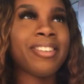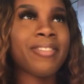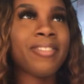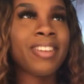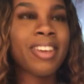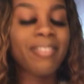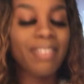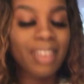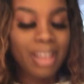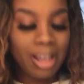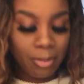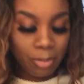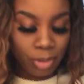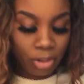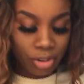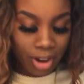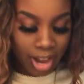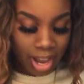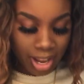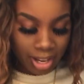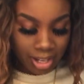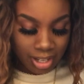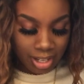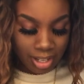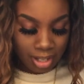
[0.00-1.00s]
Or maybe I'm
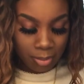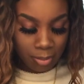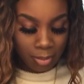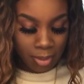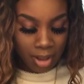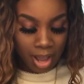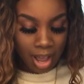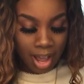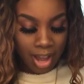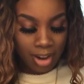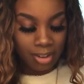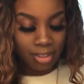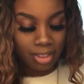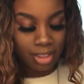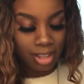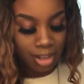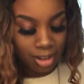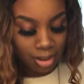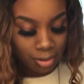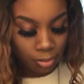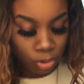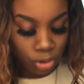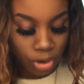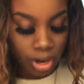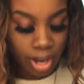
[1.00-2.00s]
dragging it, but I don't
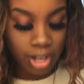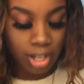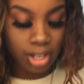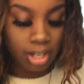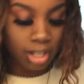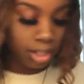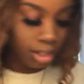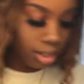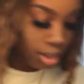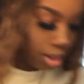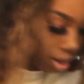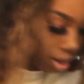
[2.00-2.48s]
think I'm dragging it.